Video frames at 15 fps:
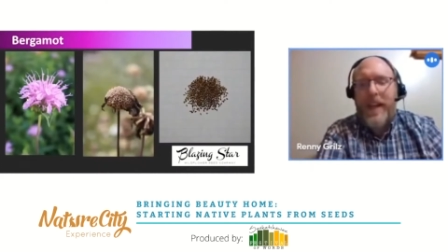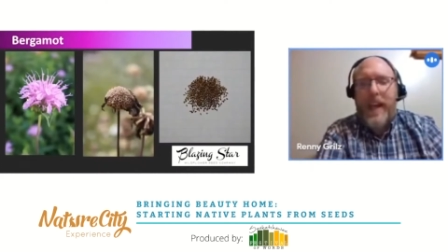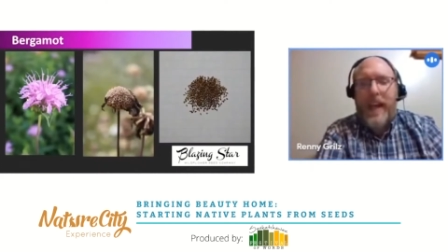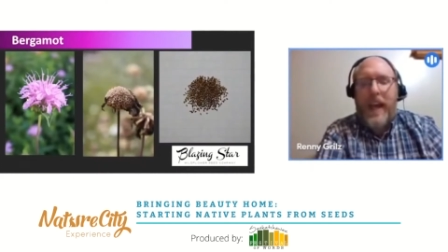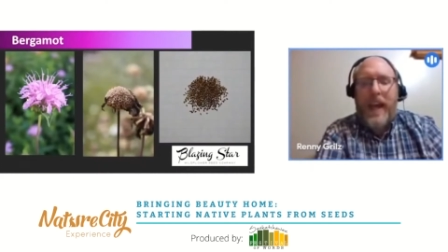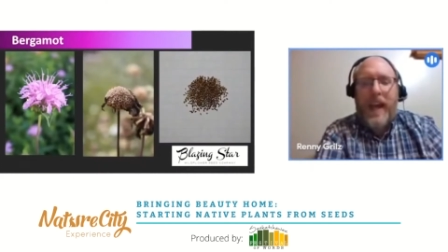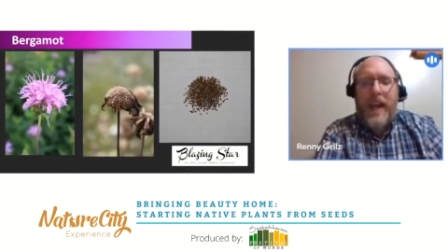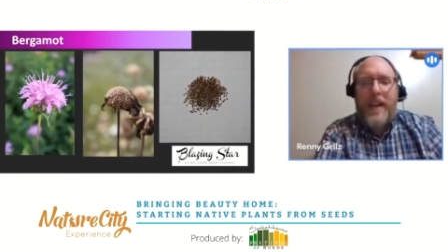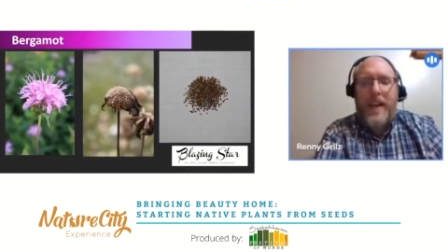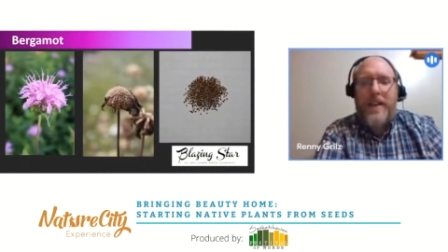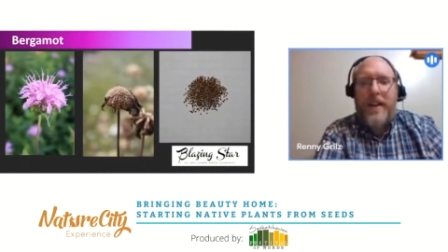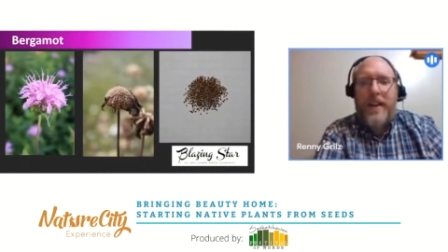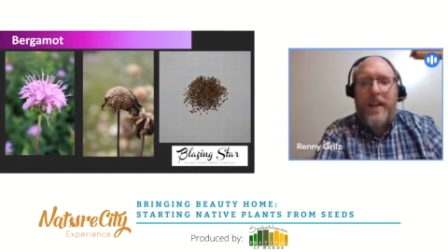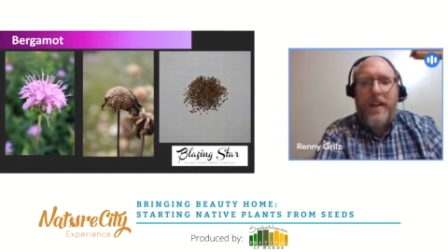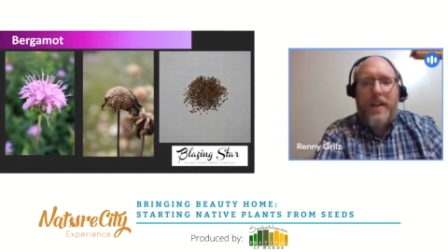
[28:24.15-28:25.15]
and
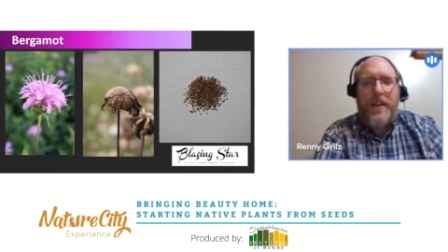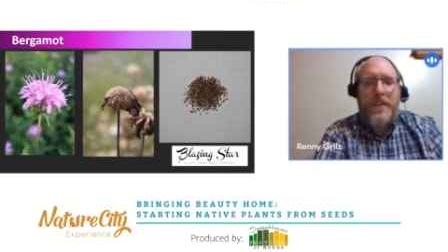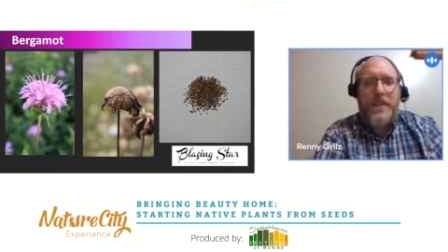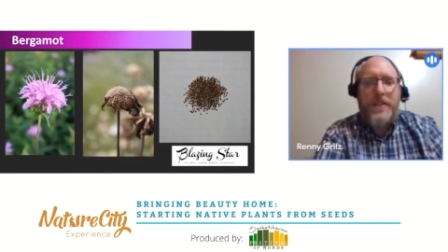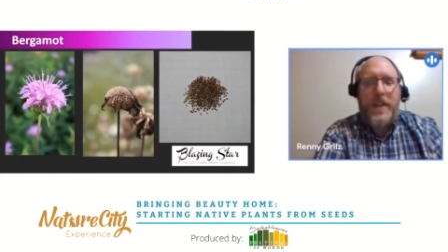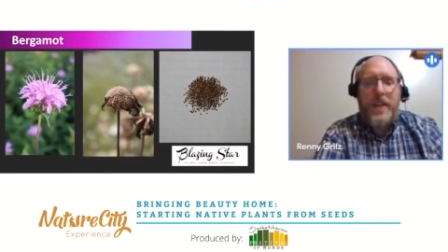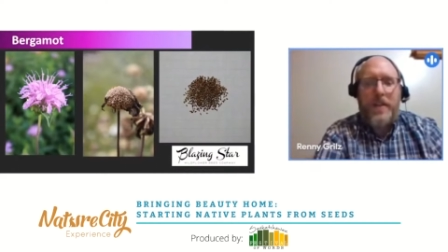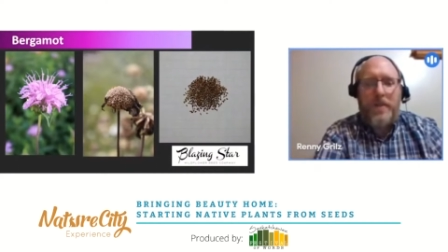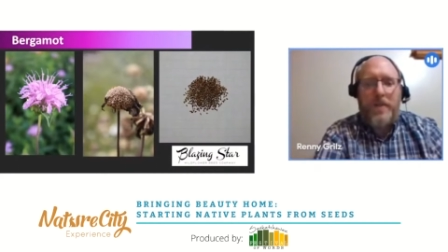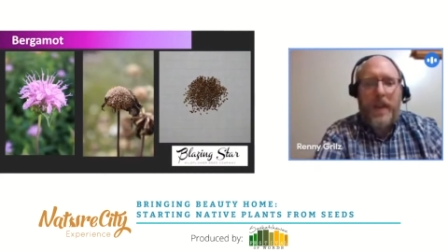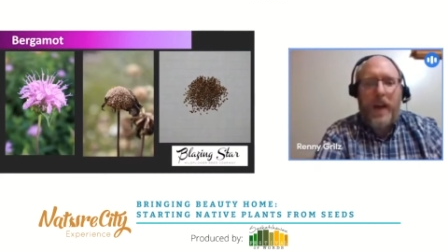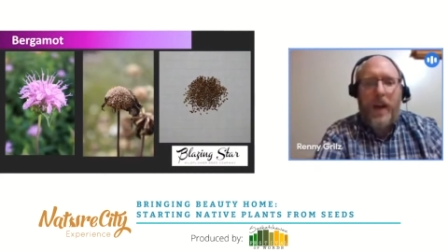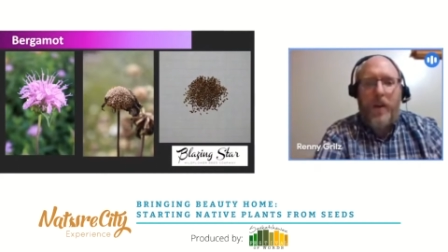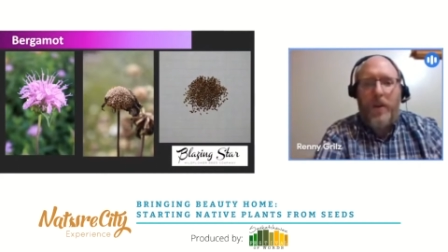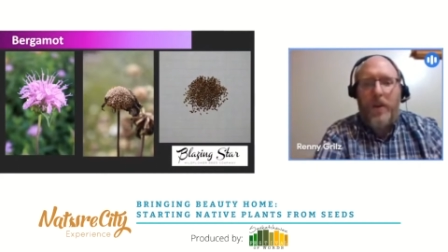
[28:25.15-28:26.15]
you can see the
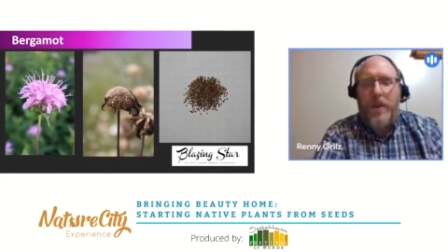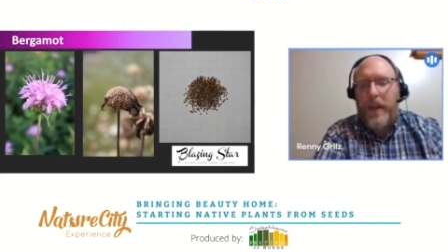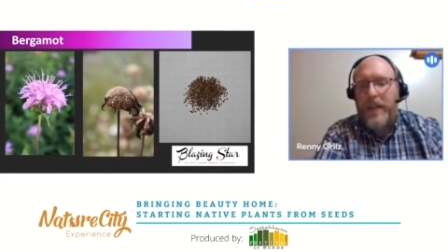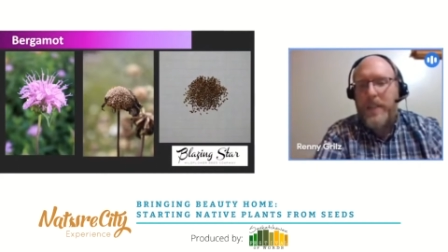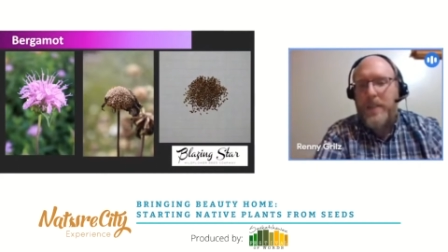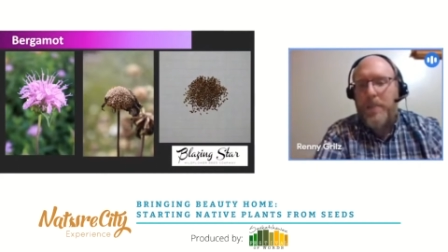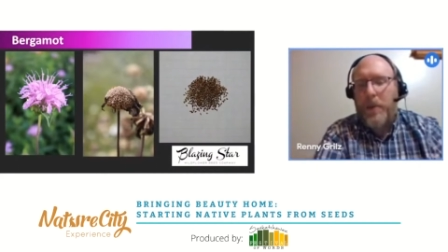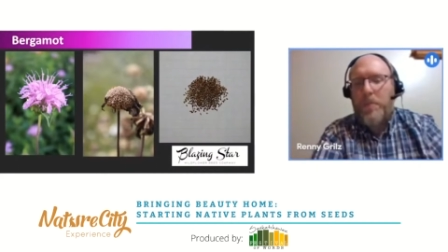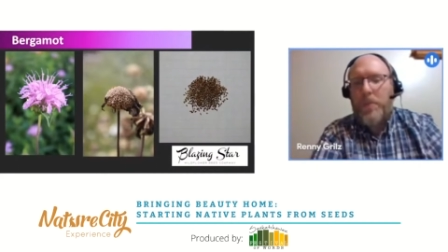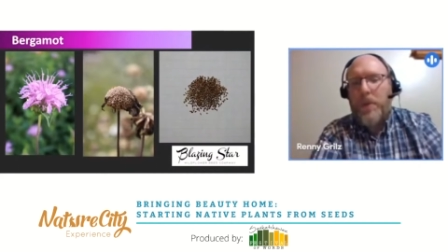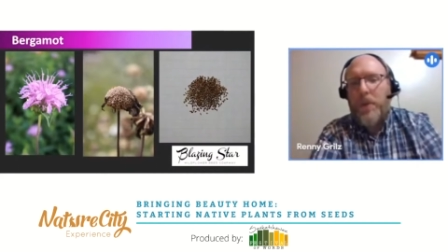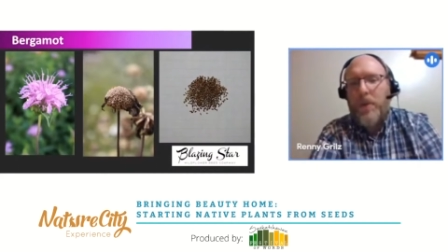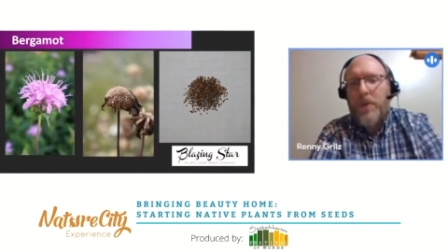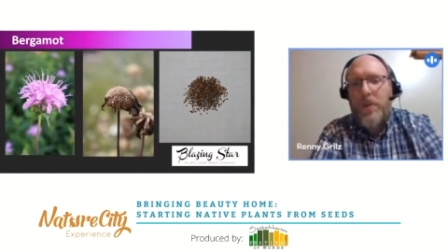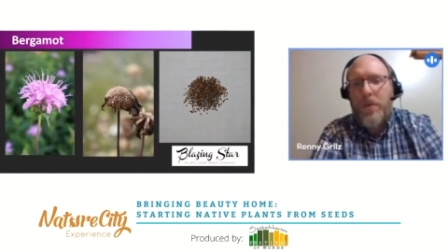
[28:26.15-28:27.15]
flower, nice
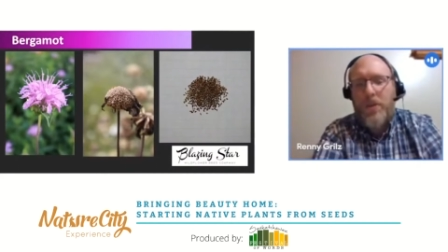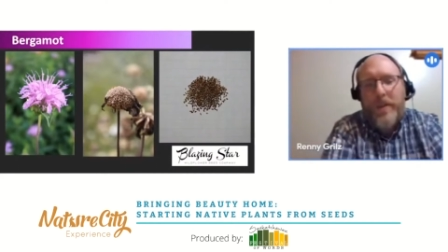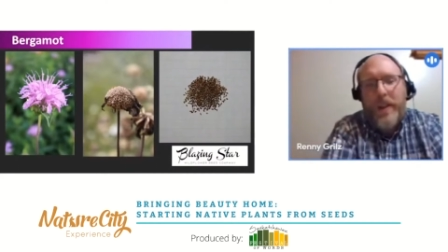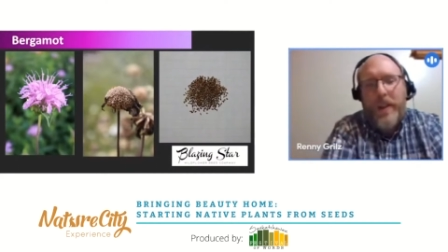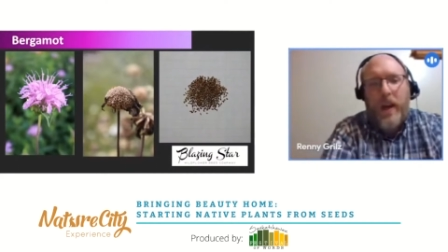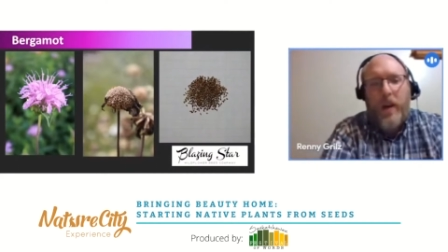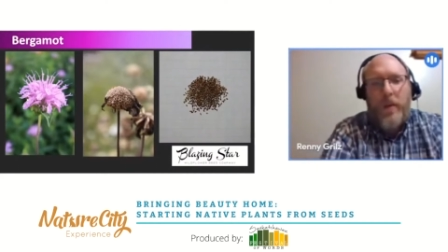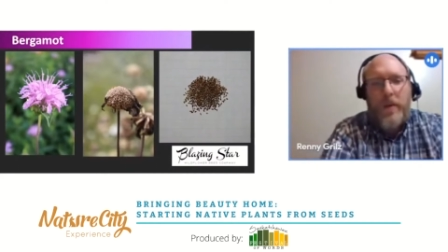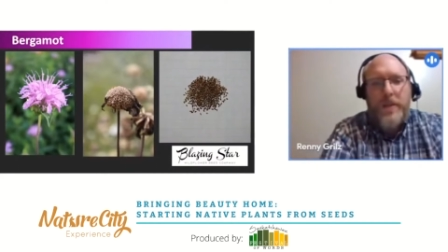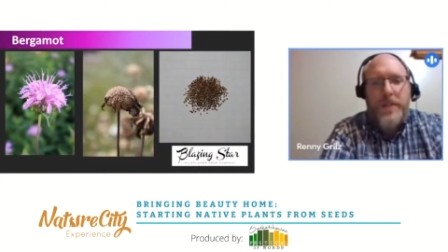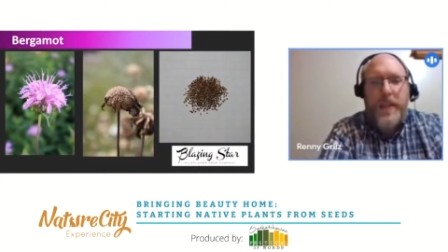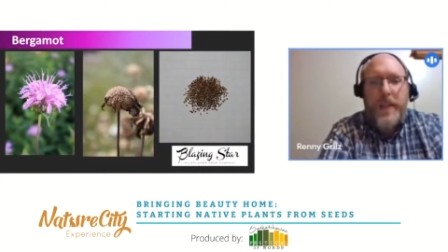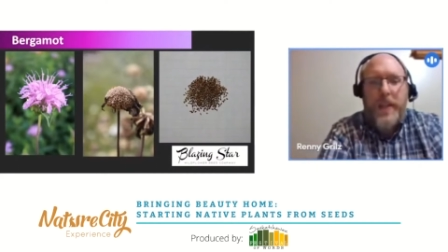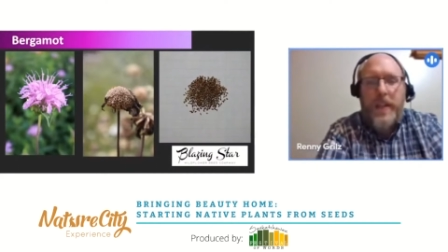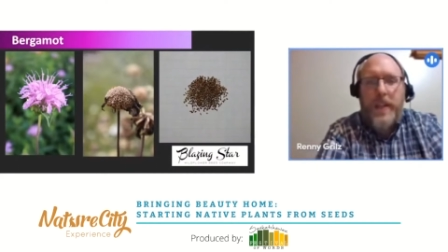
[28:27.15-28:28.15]
purple, usually
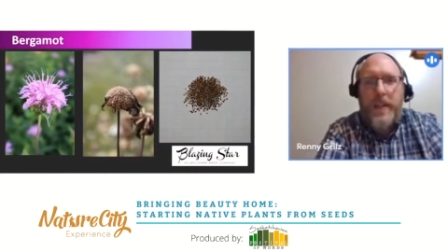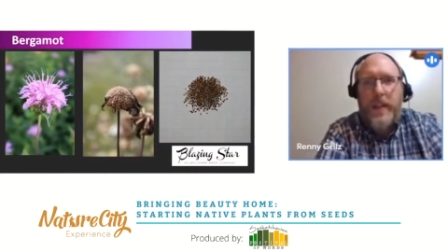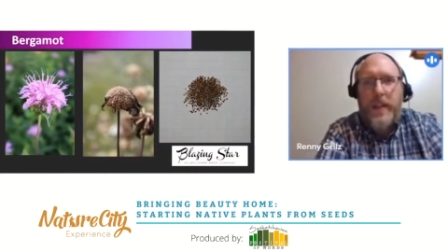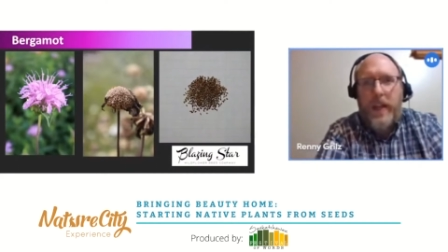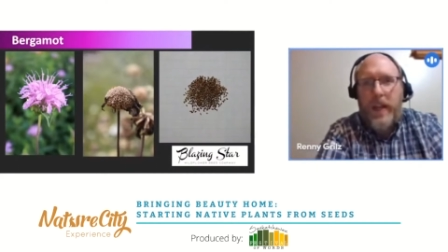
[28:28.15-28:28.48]
flowers in